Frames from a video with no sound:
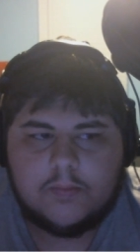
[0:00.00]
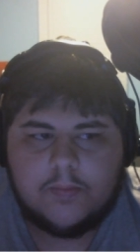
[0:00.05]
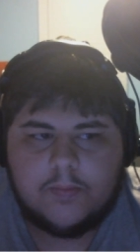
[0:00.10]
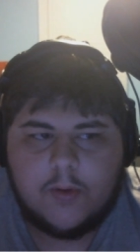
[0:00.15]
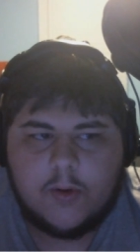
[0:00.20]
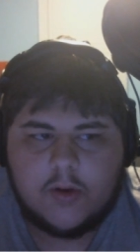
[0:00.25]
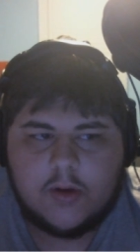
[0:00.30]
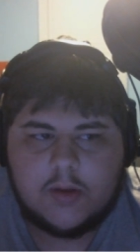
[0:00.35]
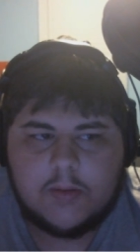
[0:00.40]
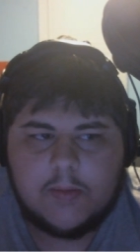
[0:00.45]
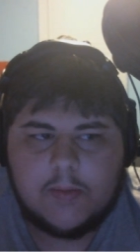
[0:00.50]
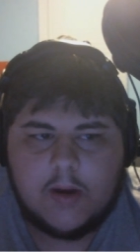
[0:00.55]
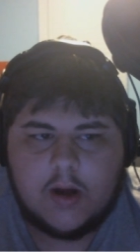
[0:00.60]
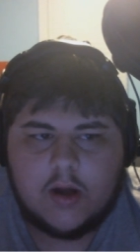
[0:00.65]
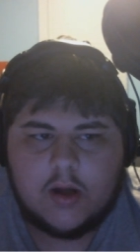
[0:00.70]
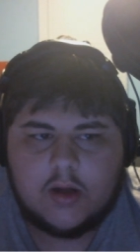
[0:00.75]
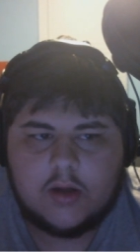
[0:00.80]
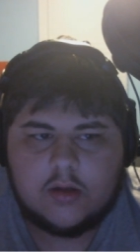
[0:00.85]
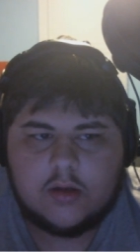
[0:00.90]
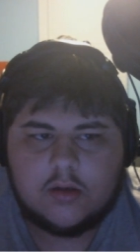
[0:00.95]

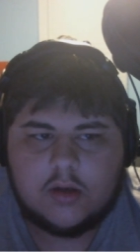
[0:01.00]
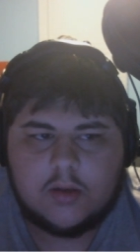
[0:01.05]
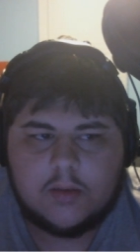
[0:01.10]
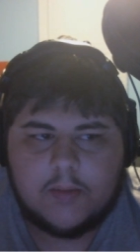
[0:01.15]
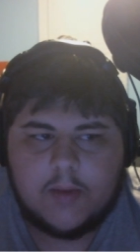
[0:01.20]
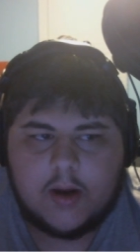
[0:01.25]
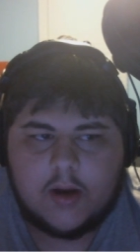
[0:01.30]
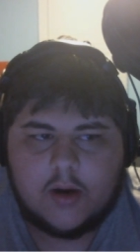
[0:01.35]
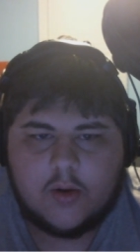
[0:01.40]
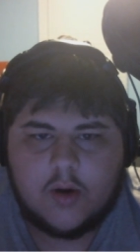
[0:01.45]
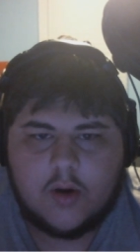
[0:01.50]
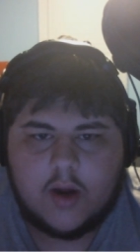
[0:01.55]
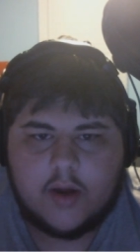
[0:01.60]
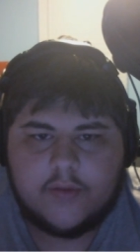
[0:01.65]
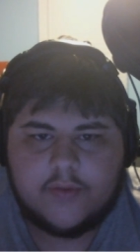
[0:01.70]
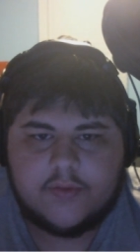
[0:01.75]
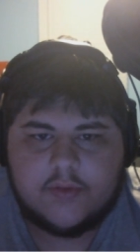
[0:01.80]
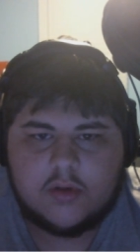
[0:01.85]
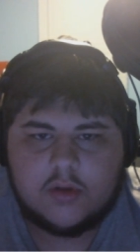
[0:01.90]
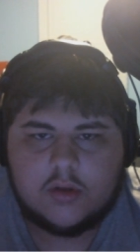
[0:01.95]
Pokemon, and
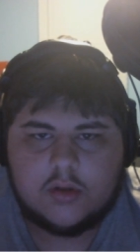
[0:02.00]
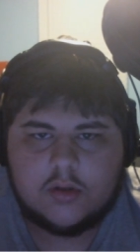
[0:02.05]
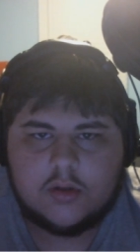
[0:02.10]
Minecraft.